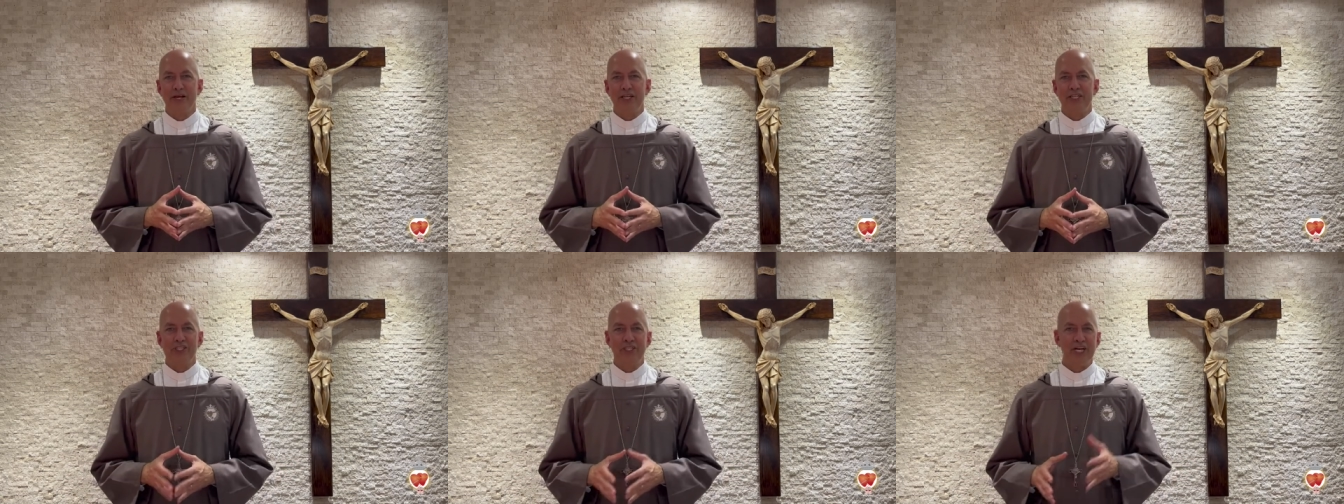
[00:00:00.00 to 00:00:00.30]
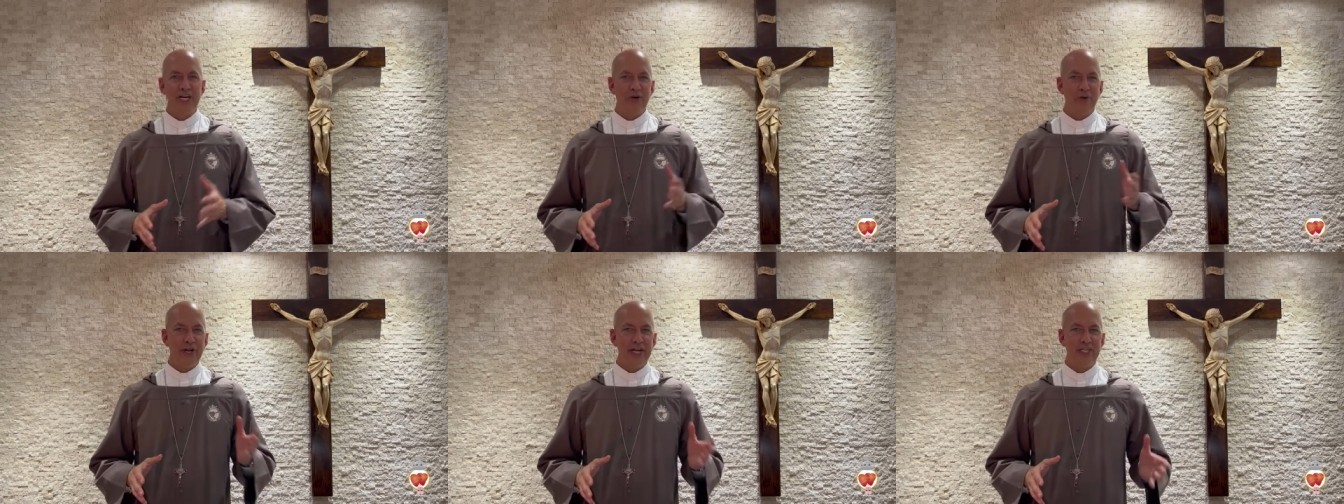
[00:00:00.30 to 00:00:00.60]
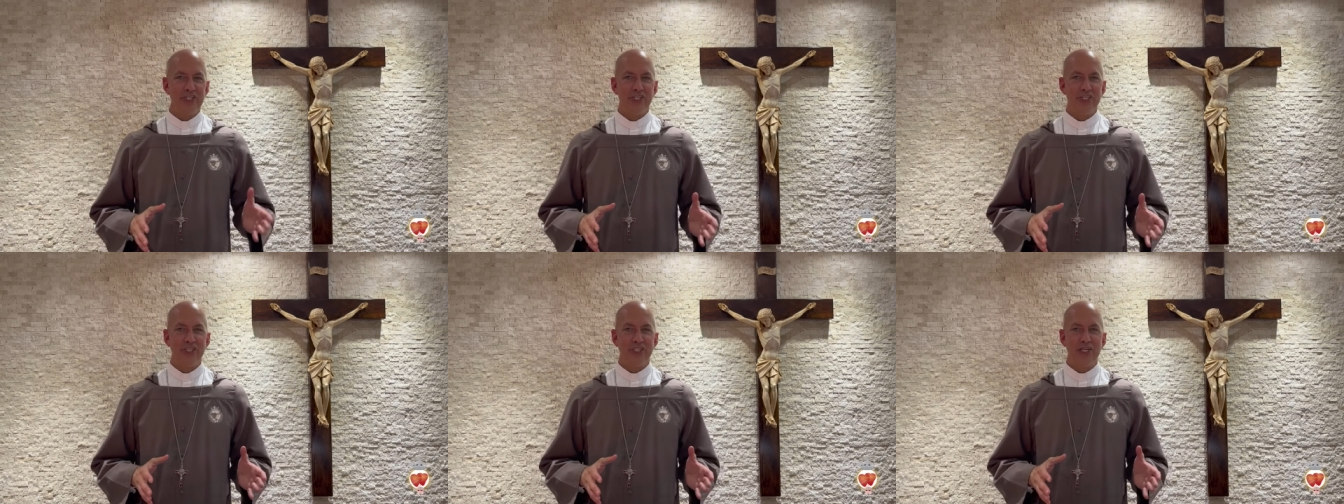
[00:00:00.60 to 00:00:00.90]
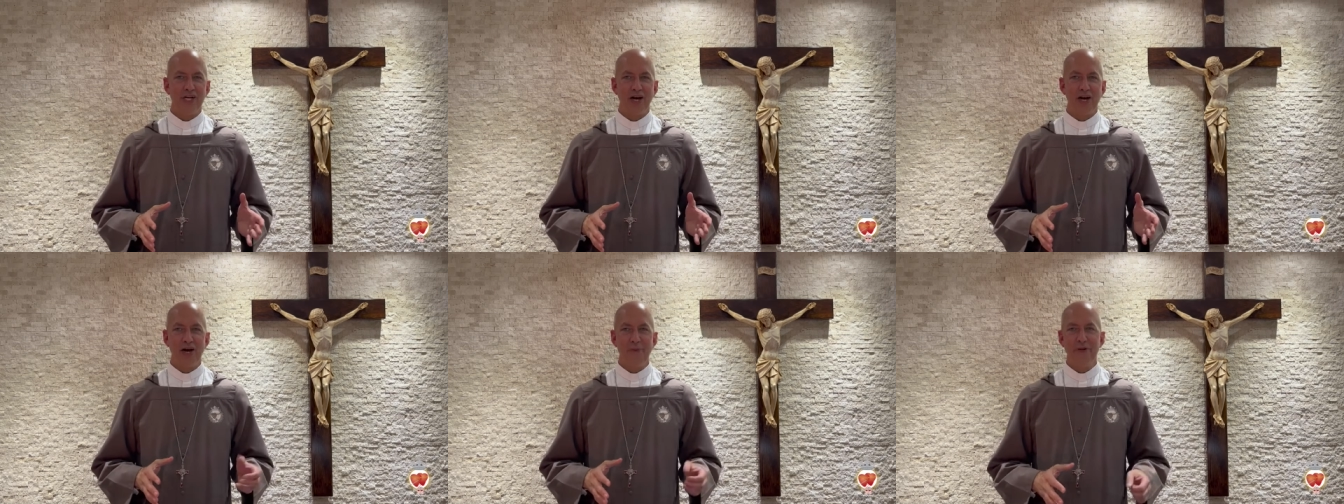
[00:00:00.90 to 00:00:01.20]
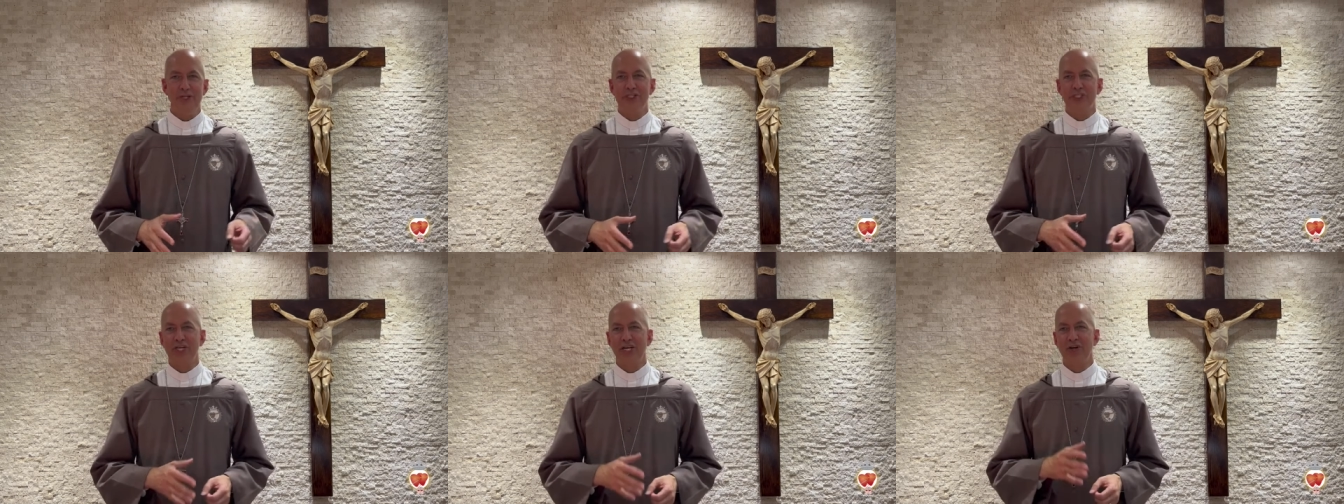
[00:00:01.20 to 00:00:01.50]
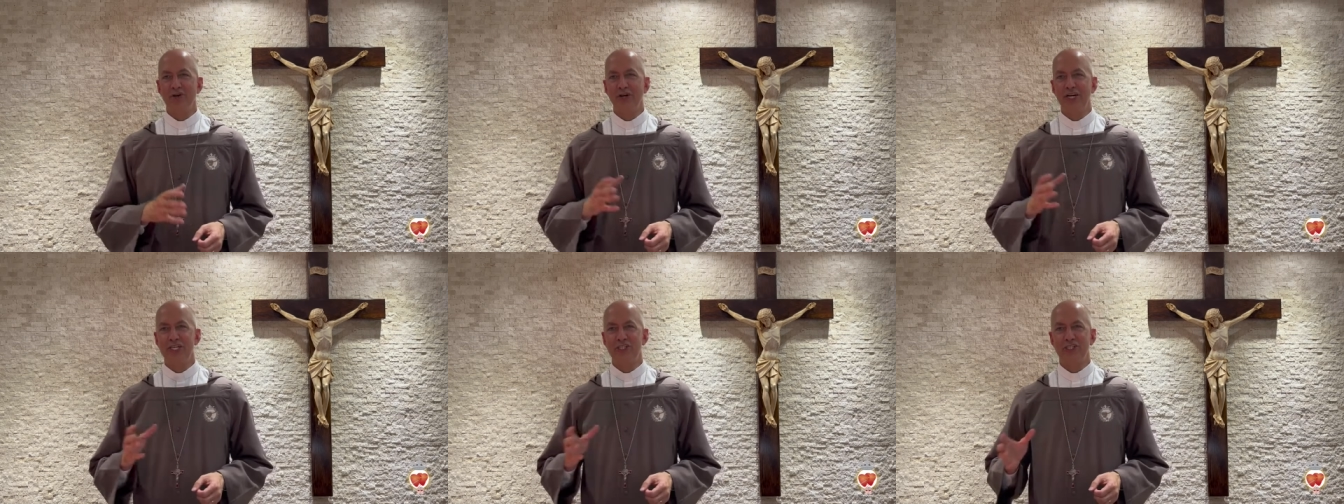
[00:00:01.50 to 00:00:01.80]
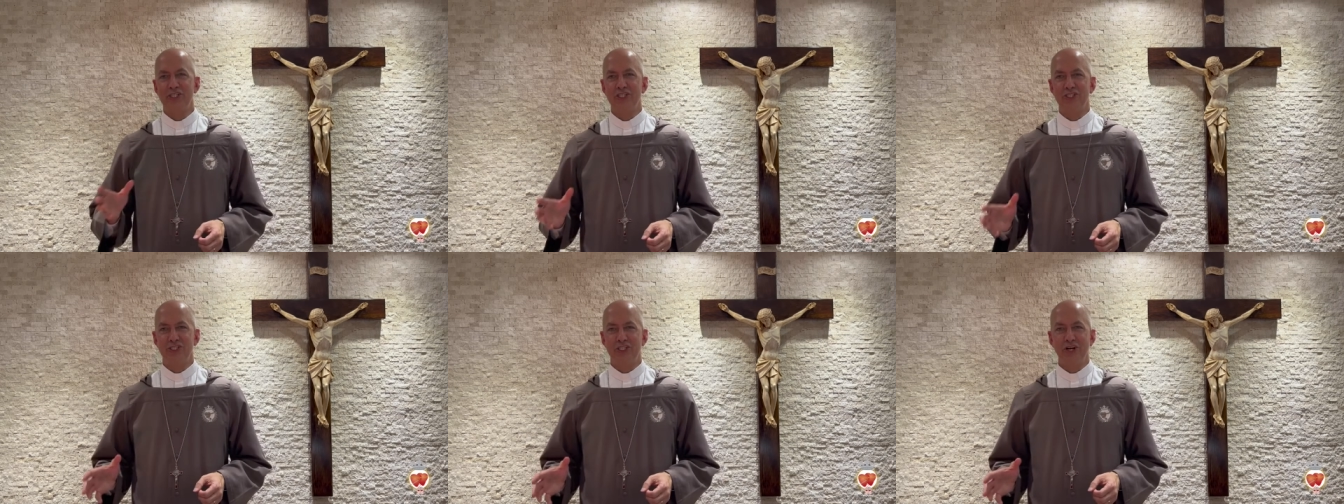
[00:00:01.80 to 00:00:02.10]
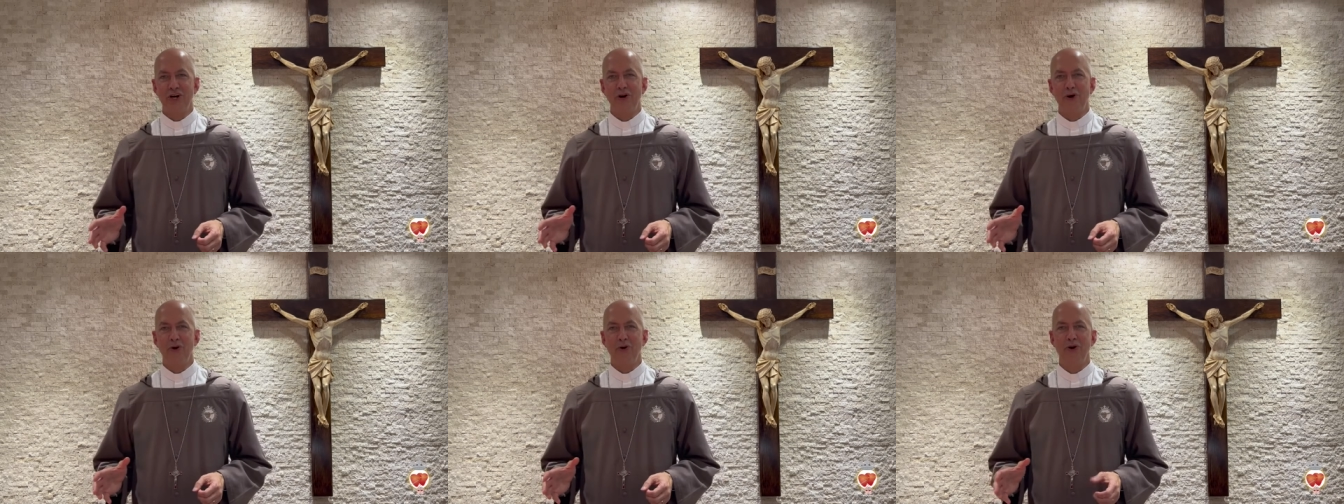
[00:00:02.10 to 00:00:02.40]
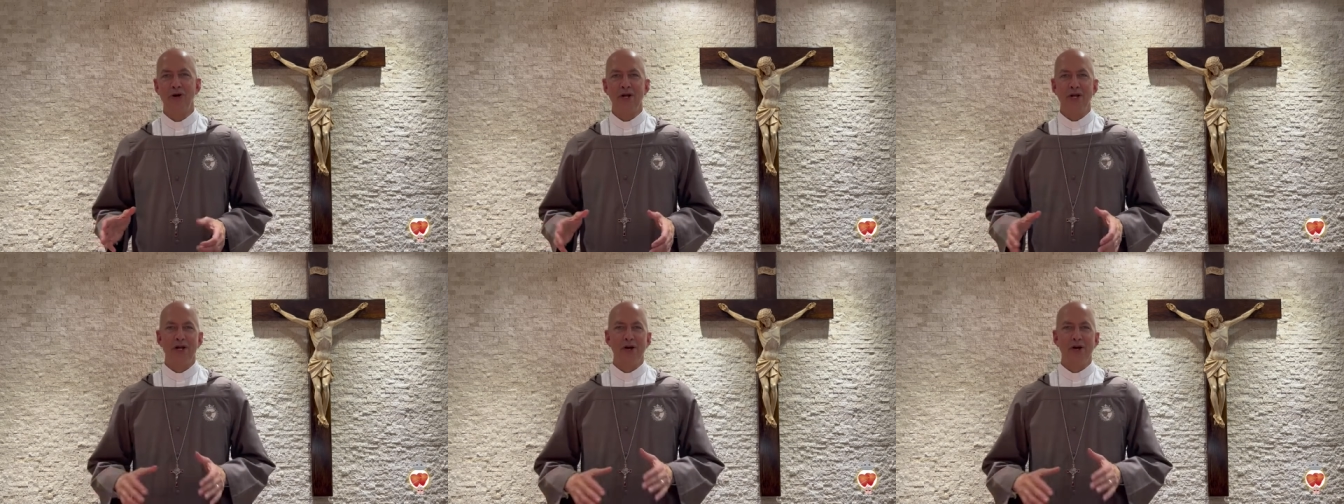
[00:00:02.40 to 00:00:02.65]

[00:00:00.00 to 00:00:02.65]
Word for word: Generations come and generations go,